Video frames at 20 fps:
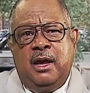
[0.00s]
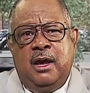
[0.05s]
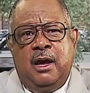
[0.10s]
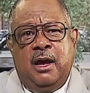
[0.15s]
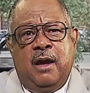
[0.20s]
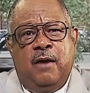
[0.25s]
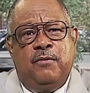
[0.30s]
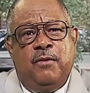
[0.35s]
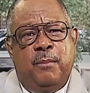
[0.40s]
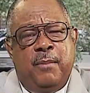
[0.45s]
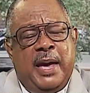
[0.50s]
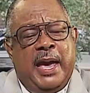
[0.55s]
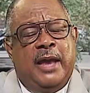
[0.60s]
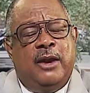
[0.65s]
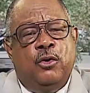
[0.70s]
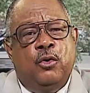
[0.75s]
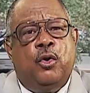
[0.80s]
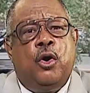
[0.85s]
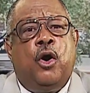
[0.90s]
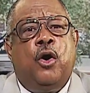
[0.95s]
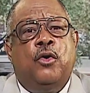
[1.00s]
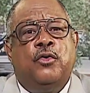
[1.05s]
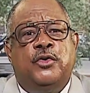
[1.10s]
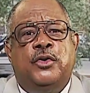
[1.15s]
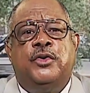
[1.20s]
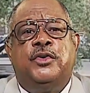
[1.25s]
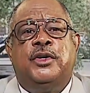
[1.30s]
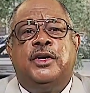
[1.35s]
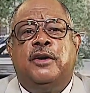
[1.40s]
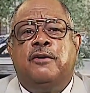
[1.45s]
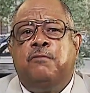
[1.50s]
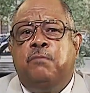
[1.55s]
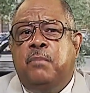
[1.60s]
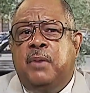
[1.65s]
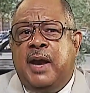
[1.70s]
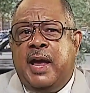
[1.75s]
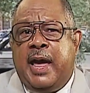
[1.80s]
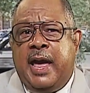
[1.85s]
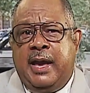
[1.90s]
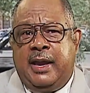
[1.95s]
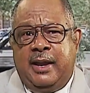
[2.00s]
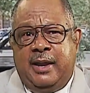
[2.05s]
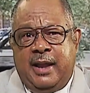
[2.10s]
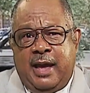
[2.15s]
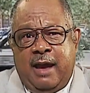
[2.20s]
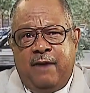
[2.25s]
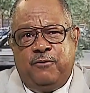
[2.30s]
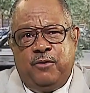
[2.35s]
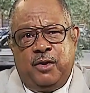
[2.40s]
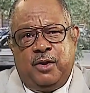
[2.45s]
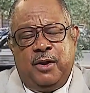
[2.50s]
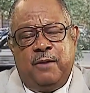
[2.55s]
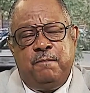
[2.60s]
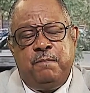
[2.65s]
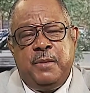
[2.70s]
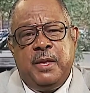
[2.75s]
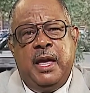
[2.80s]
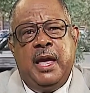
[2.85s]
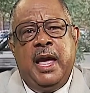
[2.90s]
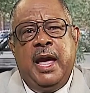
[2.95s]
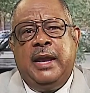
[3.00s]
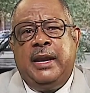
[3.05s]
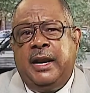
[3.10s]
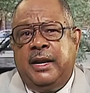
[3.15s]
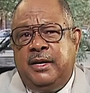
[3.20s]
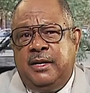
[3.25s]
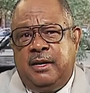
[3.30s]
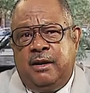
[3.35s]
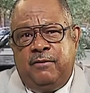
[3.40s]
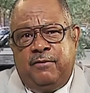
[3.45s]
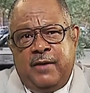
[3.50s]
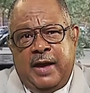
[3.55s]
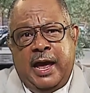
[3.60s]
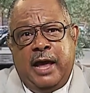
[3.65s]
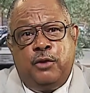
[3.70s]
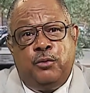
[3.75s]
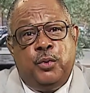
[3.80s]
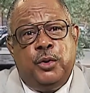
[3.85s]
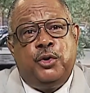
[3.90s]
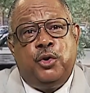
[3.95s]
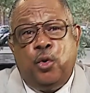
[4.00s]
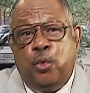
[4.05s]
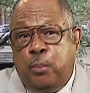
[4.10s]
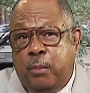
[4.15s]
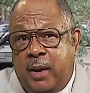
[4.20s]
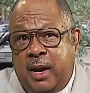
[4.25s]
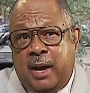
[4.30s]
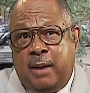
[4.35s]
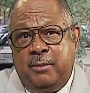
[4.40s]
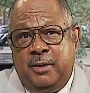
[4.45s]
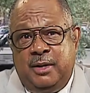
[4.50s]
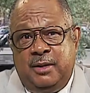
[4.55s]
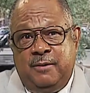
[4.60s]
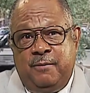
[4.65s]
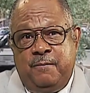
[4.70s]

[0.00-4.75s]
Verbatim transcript: of the man who calls himself black and African and identifies with Obama.